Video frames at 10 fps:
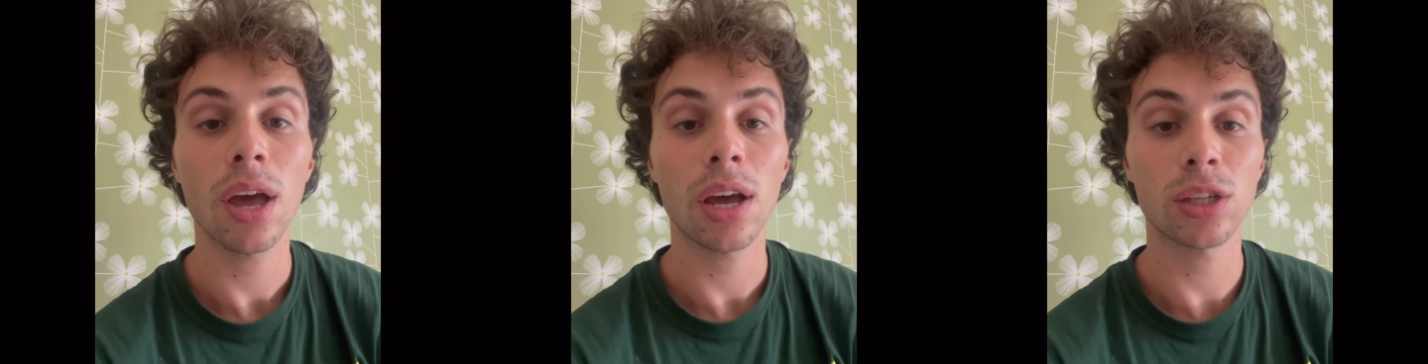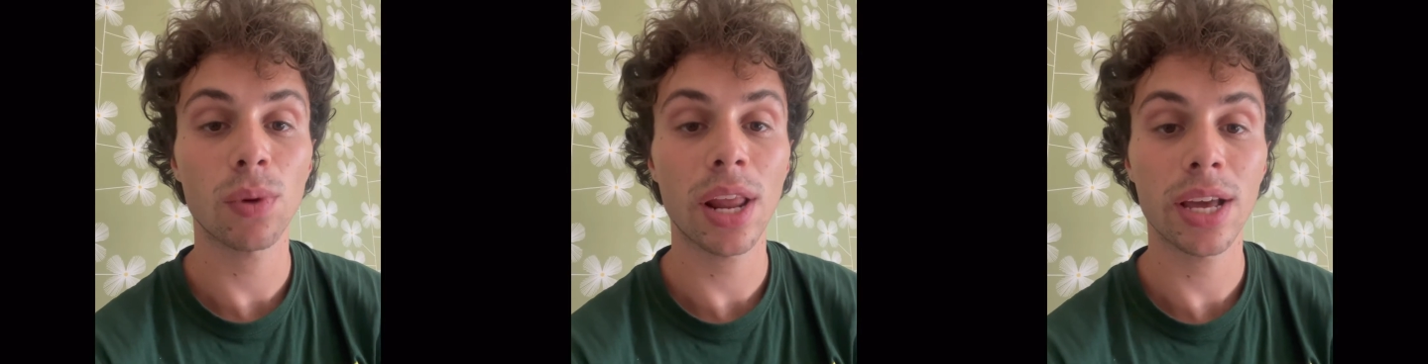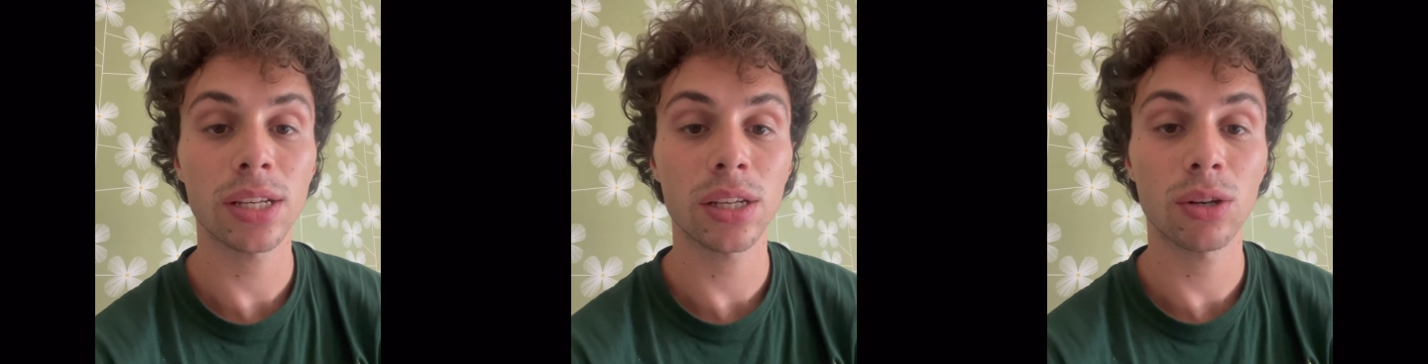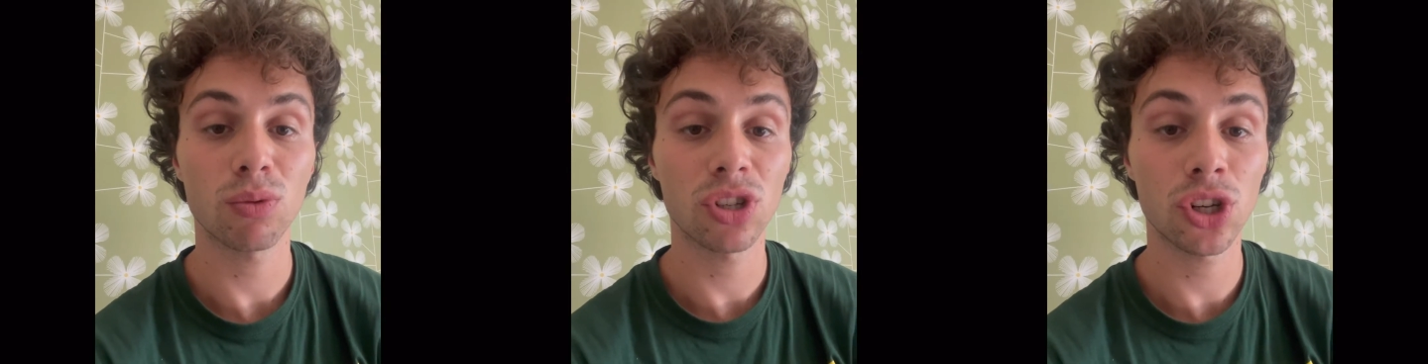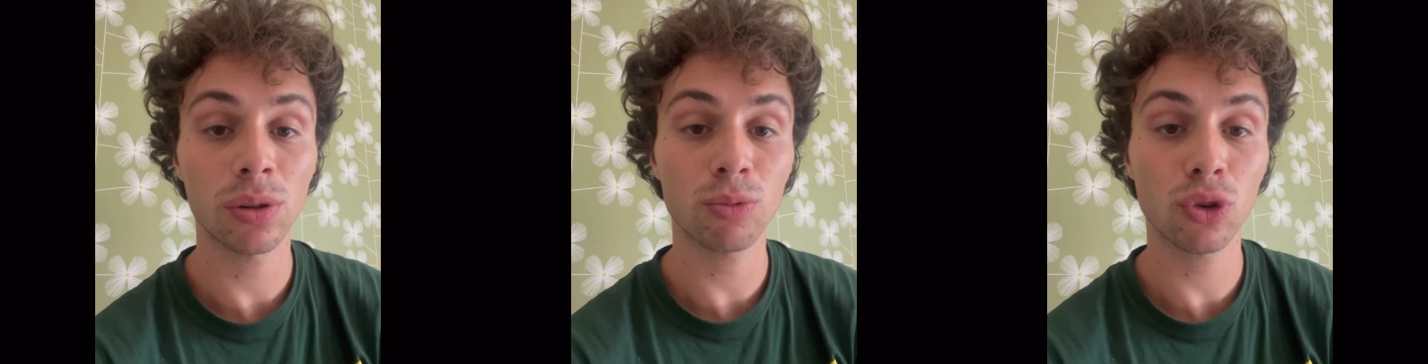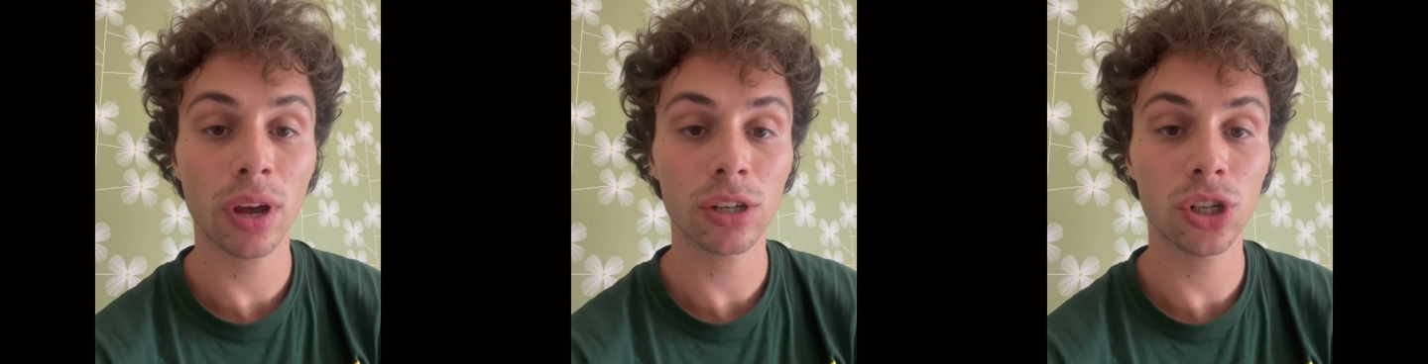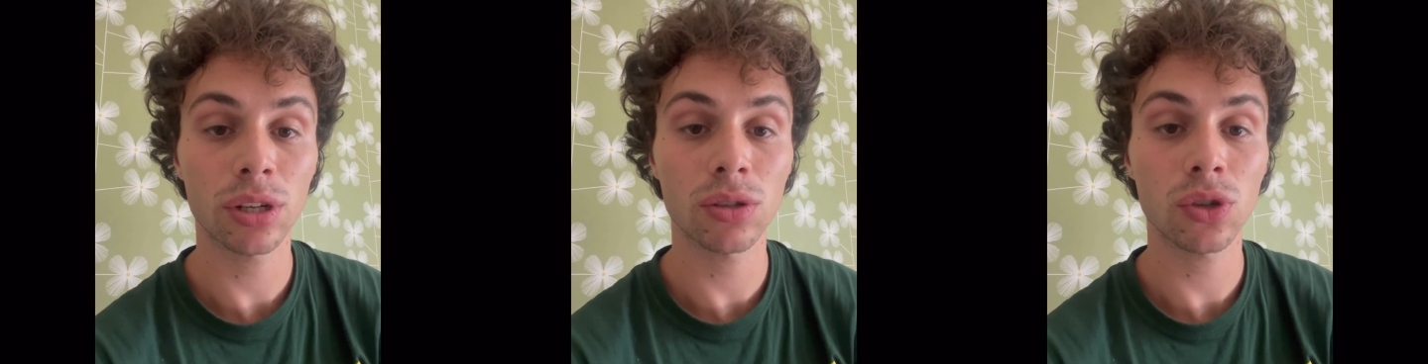as well as in original
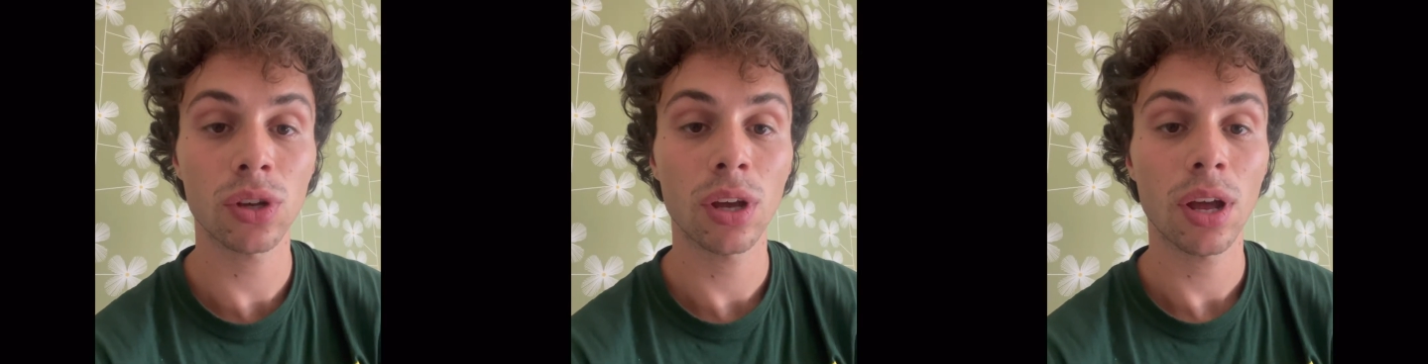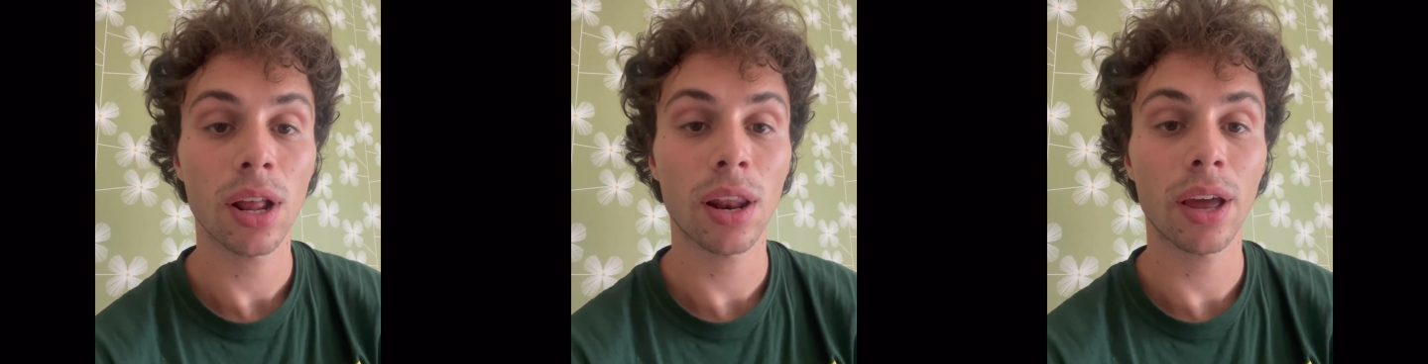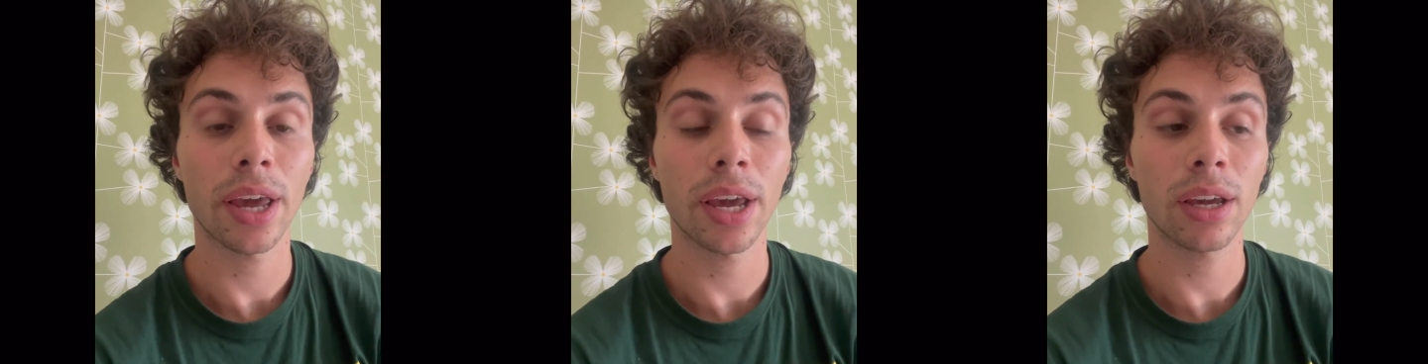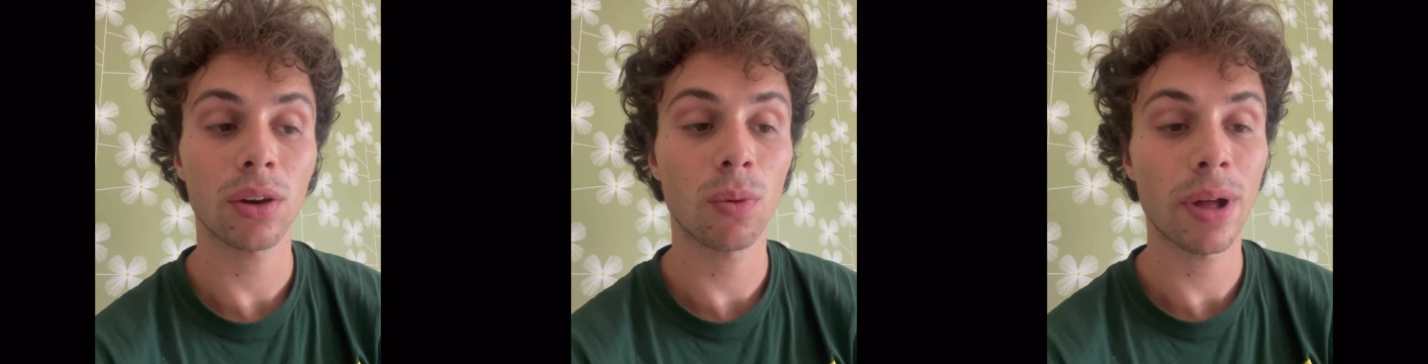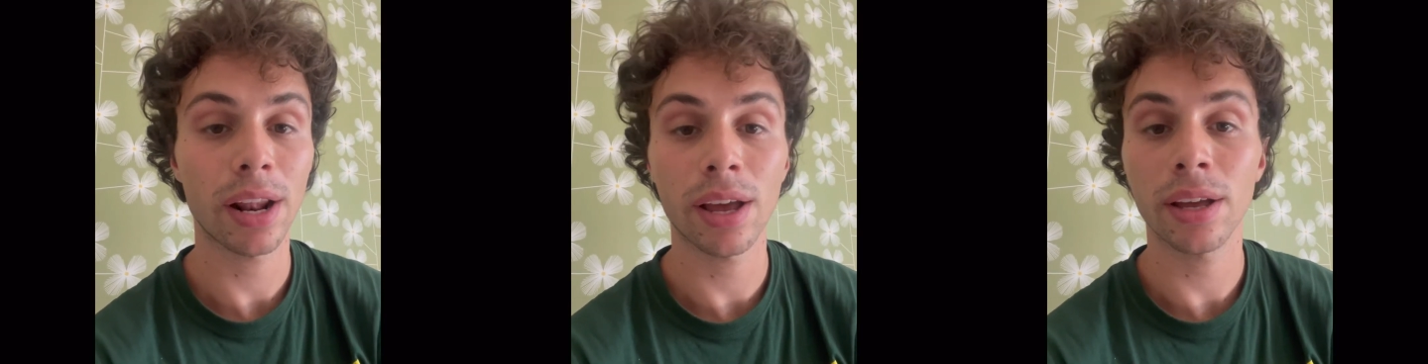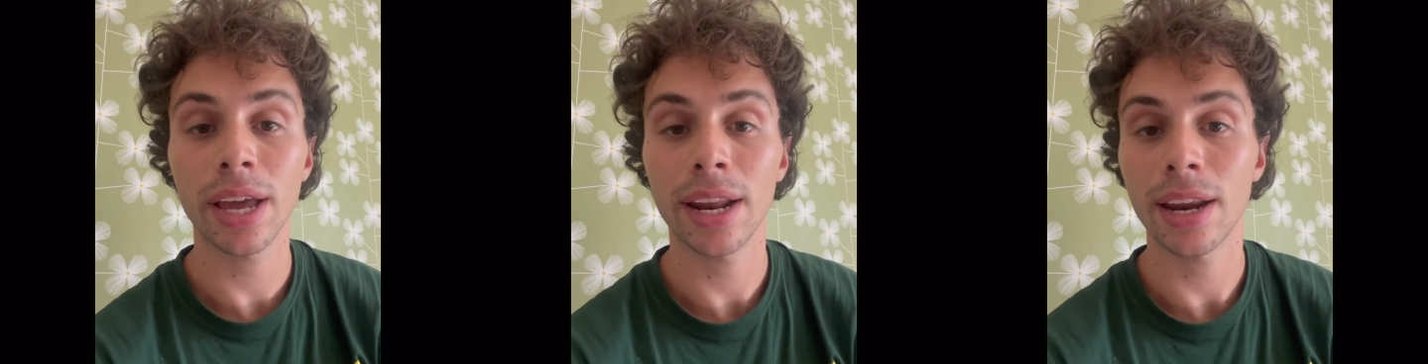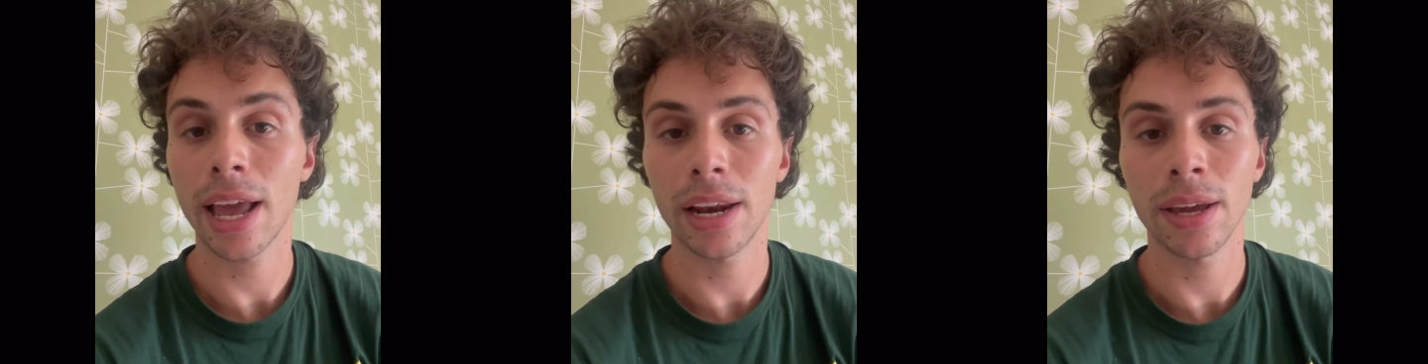productions like Obella and
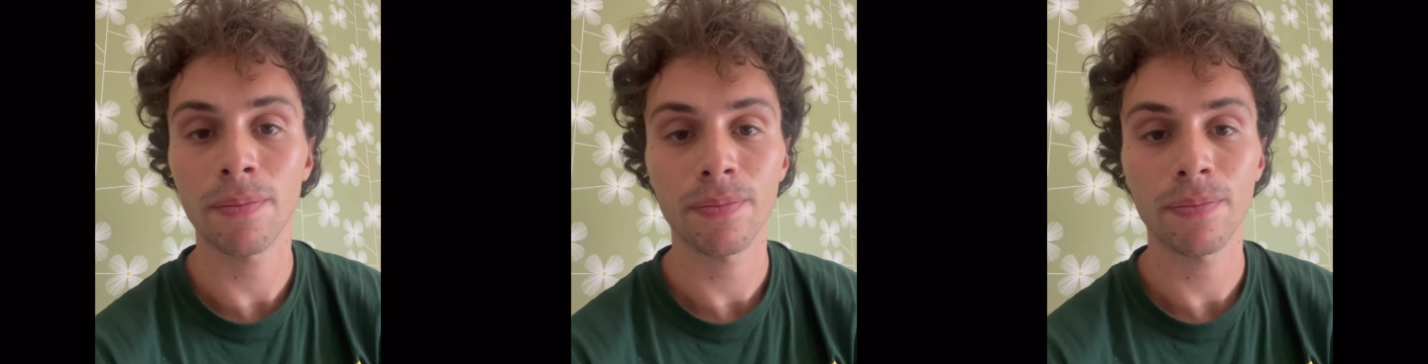Ellie.